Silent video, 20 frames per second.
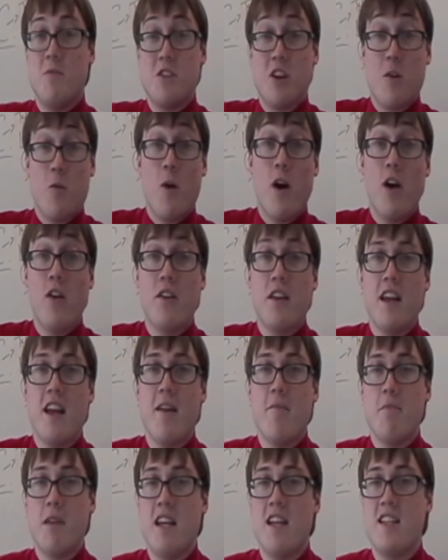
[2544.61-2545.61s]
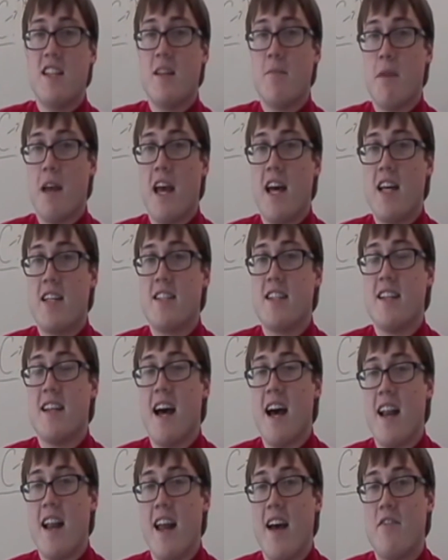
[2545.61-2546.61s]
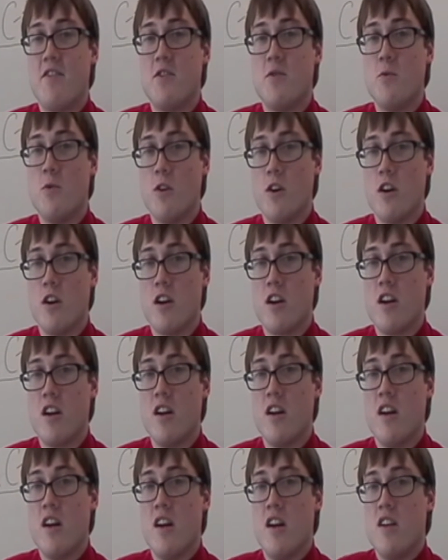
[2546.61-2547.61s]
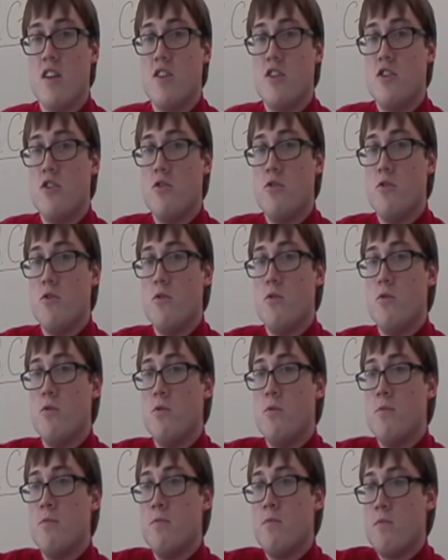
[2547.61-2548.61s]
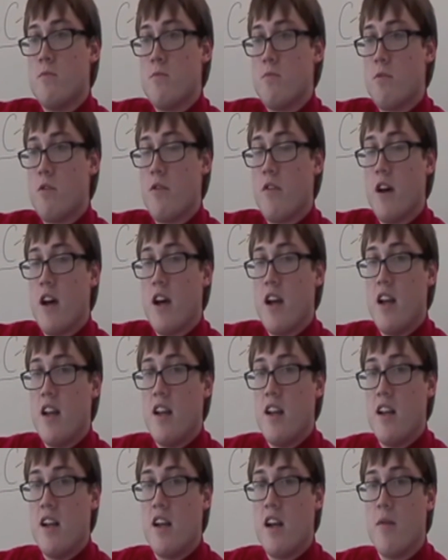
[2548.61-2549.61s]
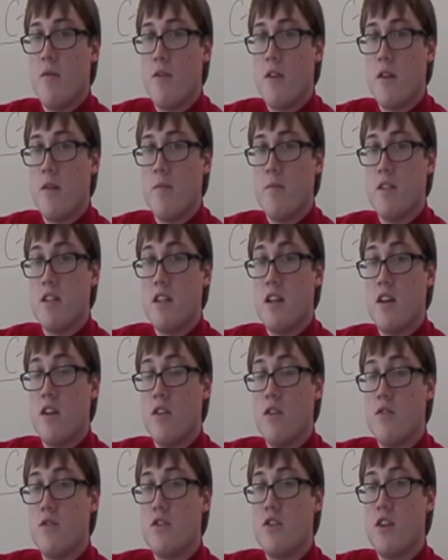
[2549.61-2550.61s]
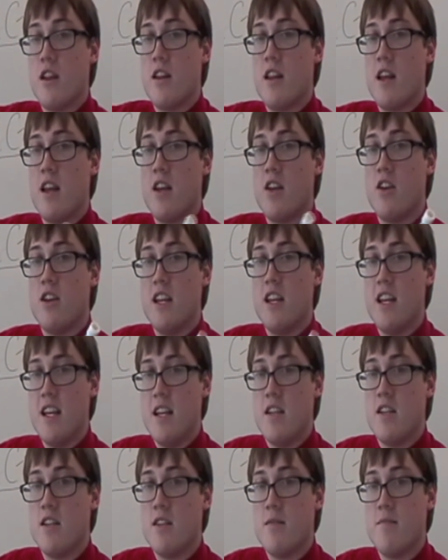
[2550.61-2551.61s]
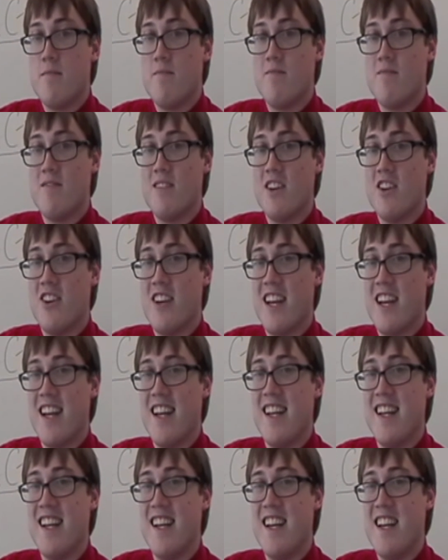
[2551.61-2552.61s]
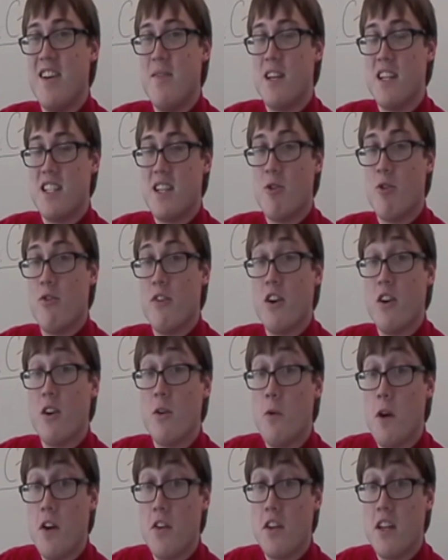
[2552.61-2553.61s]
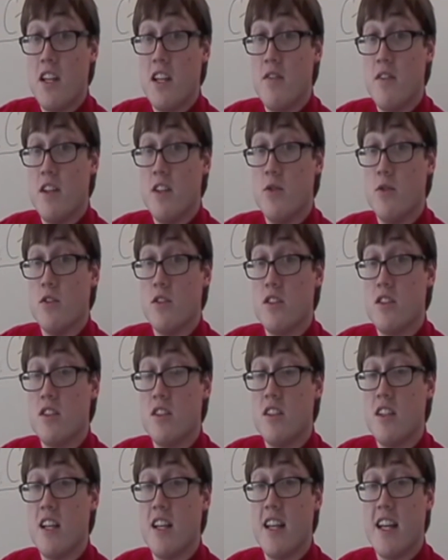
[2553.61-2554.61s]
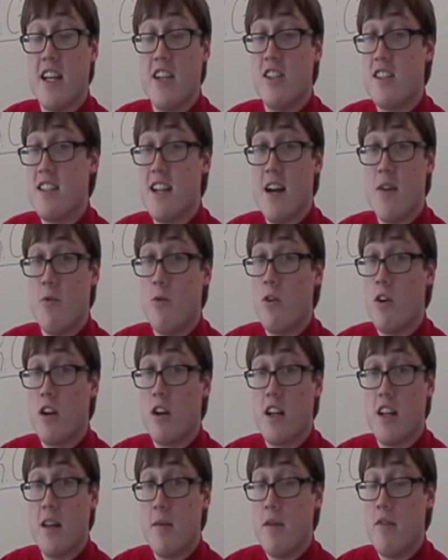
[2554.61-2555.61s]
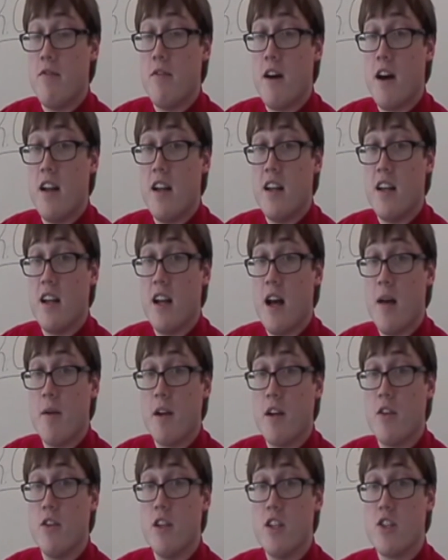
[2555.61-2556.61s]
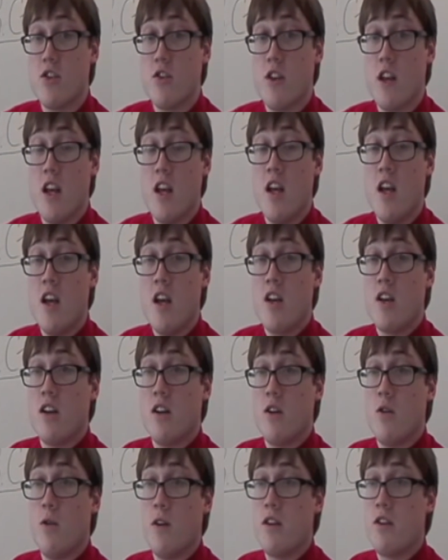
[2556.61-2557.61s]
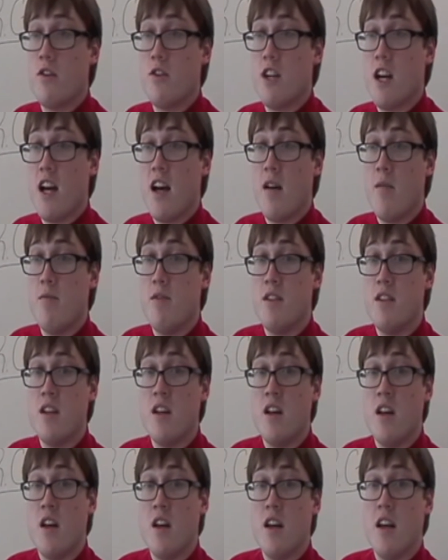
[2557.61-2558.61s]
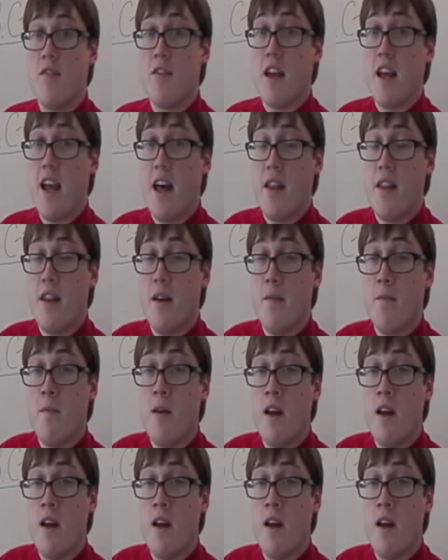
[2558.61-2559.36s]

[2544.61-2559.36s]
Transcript: wealthy MPs in the past did not have to work to provide an income for themselves so that they could eat, okay? Because they were very wealthy individuals, and they could just not work and they'd be fine economically. So they could quit their jobs if they had them